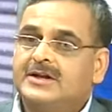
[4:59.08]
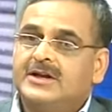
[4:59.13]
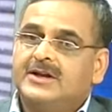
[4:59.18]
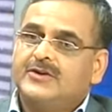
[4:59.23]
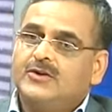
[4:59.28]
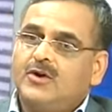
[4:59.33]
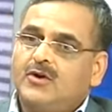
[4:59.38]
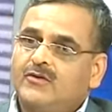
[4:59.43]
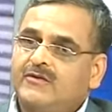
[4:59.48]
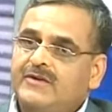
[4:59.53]

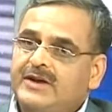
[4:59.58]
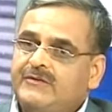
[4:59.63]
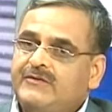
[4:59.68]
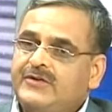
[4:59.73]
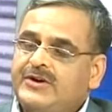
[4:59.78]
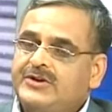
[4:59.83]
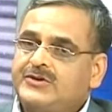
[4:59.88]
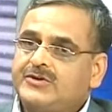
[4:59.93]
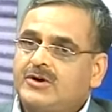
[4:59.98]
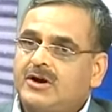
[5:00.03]
Now, if
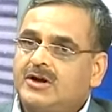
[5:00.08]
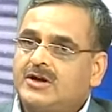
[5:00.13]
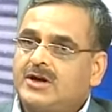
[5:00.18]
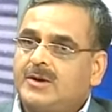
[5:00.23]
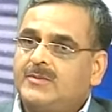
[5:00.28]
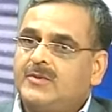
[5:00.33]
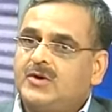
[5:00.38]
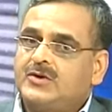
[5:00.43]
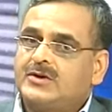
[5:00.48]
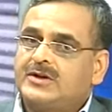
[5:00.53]
we talk
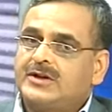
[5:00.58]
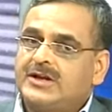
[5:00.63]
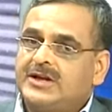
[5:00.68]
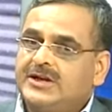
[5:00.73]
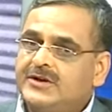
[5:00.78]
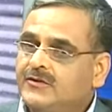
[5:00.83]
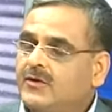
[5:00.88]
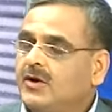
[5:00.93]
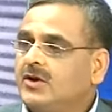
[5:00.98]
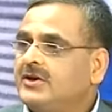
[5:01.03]
about
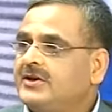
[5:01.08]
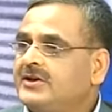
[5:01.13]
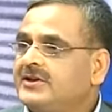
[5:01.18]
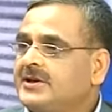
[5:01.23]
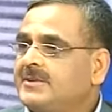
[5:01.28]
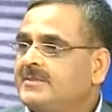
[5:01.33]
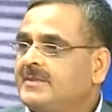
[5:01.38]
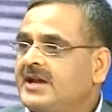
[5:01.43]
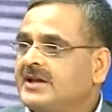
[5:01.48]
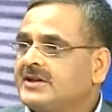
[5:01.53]

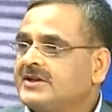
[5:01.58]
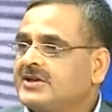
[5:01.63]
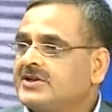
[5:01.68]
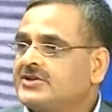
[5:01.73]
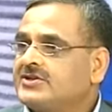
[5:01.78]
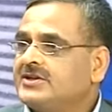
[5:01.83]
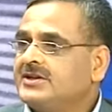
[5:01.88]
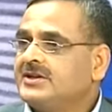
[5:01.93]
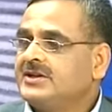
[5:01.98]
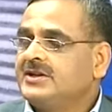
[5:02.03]
involuntary
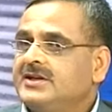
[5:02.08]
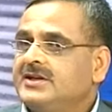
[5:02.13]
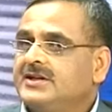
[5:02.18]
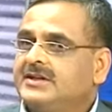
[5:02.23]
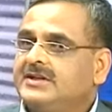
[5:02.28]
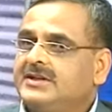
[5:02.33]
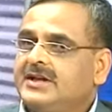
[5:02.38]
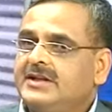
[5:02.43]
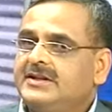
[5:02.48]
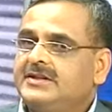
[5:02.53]
migration,
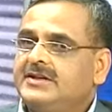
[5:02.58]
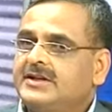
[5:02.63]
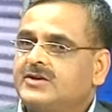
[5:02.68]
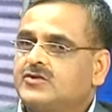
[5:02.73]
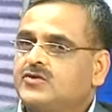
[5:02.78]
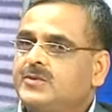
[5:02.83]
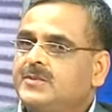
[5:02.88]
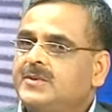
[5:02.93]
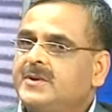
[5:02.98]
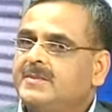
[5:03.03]
then there
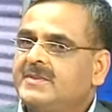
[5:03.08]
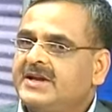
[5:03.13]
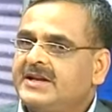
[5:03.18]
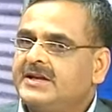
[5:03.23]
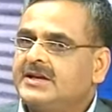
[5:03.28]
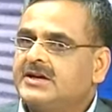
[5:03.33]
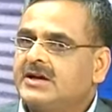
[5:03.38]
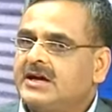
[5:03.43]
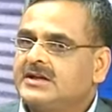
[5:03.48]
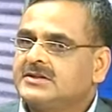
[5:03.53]
could be many
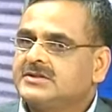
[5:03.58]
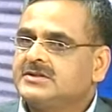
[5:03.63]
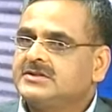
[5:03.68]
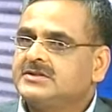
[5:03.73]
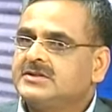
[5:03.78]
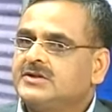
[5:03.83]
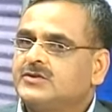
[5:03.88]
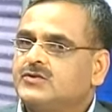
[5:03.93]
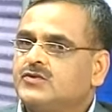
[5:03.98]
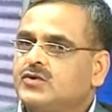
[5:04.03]
causes.
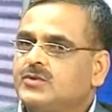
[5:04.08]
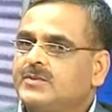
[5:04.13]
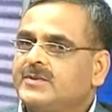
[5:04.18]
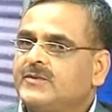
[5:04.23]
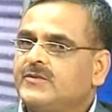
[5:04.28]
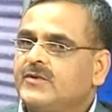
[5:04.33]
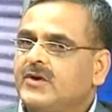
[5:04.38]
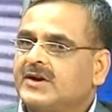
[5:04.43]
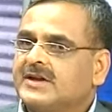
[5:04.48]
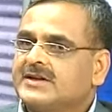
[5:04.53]
It could be,
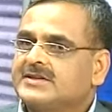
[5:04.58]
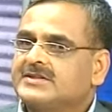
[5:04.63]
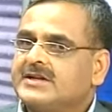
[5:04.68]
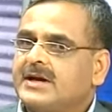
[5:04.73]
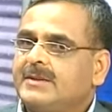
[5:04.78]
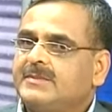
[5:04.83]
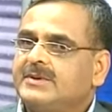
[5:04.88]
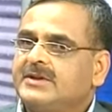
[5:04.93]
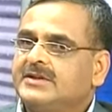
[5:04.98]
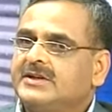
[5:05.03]
for
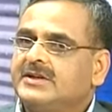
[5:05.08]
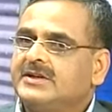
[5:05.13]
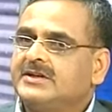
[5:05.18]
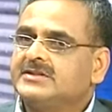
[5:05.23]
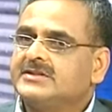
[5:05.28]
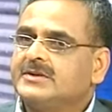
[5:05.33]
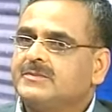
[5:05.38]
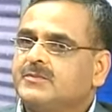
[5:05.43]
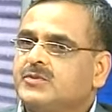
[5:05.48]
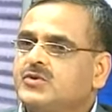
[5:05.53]
example, there is
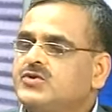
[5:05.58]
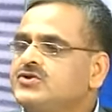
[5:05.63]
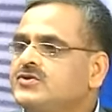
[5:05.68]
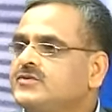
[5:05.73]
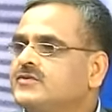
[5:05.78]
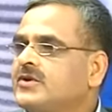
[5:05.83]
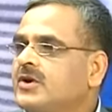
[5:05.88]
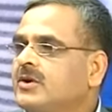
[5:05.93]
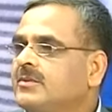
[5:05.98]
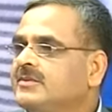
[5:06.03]
a push
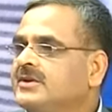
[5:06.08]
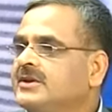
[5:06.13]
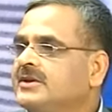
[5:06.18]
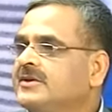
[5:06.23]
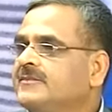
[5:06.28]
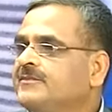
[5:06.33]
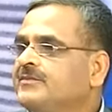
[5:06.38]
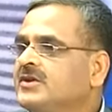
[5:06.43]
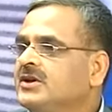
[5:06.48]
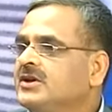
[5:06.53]
from the
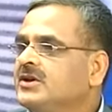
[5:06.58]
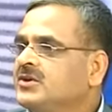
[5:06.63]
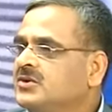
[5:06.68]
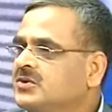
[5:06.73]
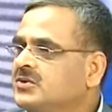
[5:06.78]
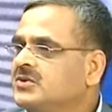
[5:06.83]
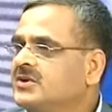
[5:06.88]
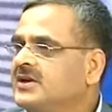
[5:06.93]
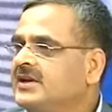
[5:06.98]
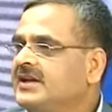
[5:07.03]

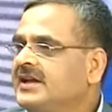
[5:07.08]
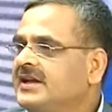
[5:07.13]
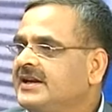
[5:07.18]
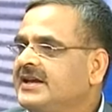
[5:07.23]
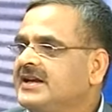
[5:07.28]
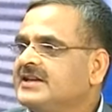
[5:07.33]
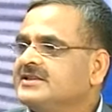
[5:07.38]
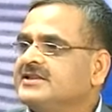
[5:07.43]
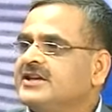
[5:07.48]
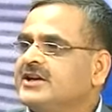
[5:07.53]
rural
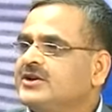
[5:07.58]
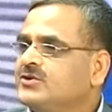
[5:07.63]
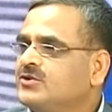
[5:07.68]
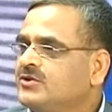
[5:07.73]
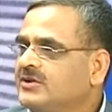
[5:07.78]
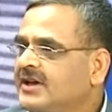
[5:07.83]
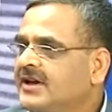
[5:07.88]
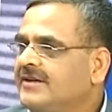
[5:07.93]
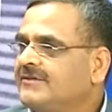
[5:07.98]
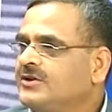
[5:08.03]
areas. They
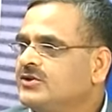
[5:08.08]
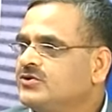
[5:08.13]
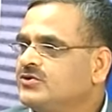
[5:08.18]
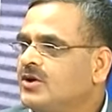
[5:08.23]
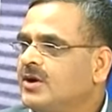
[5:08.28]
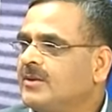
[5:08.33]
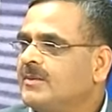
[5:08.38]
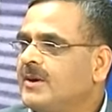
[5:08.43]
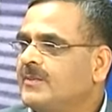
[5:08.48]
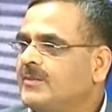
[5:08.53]
don't have the
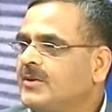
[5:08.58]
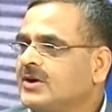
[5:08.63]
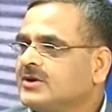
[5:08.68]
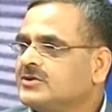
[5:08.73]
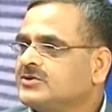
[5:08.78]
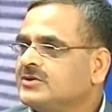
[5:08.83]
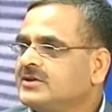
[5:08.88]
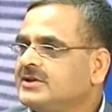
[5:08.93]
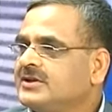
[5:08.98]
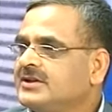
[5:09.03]
job
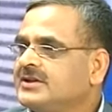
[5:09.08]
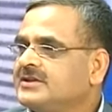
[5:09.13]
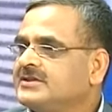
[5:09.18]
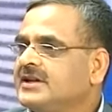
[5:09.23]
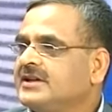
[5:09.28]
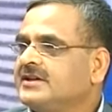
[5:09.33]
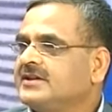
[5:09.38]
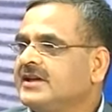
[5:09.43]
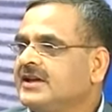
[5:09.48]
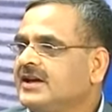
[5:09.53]
opportunities
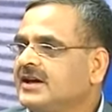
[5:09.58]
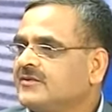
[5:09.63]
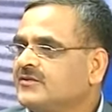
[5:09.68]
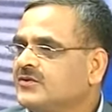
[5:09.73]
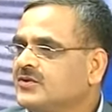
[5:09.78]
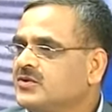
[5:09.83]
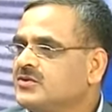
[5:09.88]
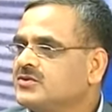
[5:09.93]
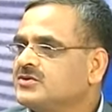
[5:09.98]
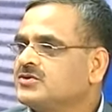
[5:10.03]
and they are
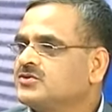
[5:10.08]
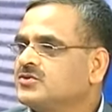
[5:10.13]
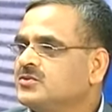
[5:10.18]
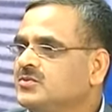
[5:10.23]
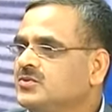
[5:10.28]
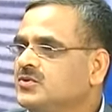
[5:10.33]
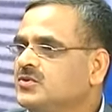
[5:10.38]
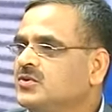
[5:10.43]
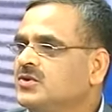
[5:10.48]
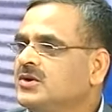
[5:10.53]
forced to
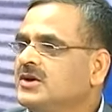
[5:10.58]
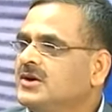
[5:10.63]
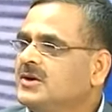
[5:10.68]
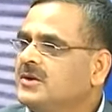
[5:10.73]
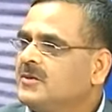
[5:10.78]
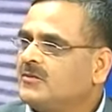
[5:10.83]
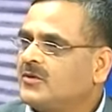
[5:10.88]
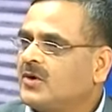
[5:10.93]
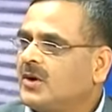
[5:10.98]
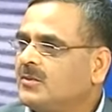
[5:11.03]
move
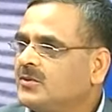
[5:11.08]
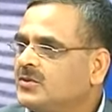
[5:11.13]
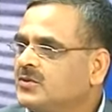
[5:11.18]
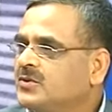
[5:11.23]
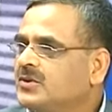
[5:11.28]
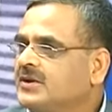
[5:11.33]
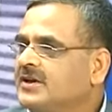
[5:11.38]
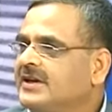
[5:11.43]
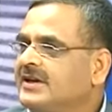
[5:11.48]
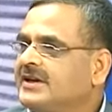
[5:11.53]
from
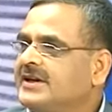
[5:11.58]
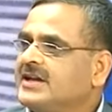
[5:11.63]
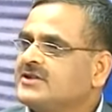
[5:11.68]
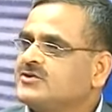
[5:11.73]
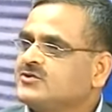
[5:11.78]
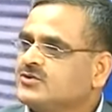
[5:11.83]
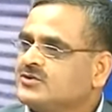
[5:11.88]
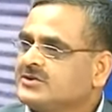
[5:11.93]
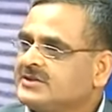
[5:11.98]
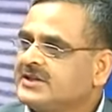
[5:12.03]
rural areas
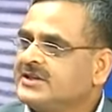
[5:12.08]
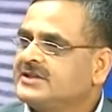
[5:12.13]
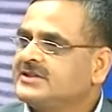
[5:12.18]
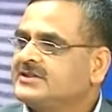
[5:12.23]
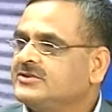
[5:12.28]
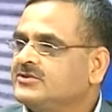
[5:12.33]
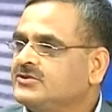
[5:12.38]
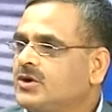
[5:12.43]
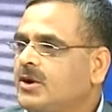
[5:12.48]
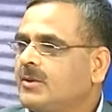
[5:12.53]
to seek
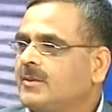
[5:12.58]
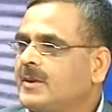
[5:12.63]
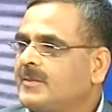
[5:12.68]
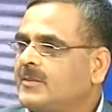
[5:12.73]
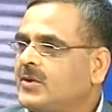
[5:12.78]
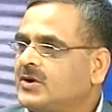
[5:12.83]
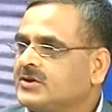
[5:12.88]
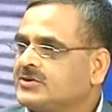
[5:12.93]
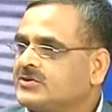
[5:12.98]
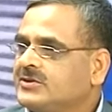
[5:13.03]
job
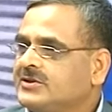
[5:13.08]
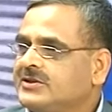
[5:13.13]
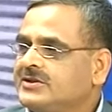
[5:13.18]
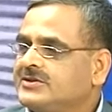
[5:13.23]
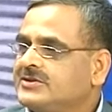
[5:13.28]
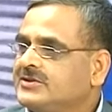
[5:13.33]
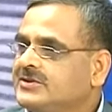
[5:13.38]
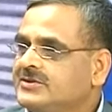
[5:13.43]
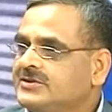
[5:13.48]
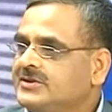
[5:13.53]
opportunities.
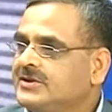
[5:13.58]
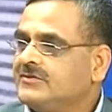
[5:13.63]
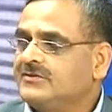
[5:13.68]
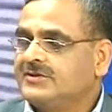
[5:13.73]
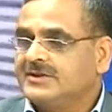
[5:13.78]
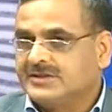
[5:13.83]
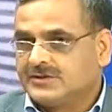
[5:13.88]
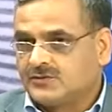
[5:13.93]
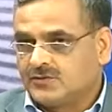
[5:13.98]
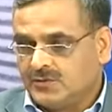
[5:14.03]

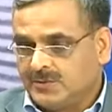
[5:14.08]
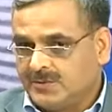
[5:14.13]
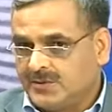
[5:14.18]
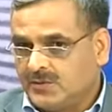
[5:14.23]
This could be